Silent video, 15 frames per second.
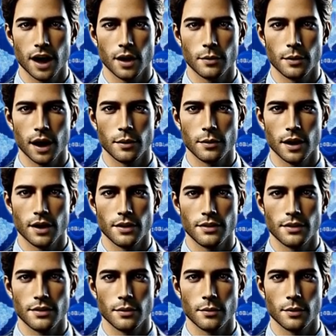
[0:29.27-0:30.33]
Obama,
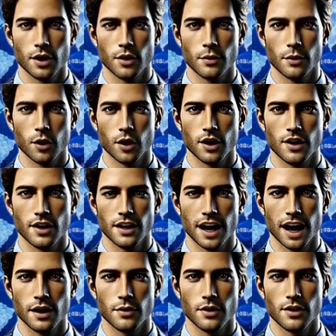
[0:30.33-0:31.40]
blue border
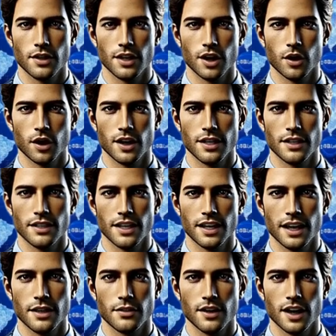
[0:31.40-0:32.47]
encounters decreased
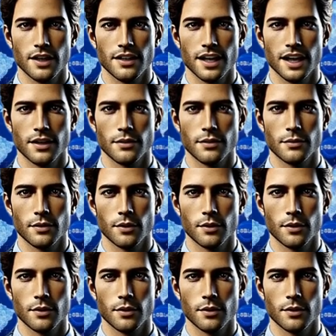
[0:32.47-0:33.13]
significantly,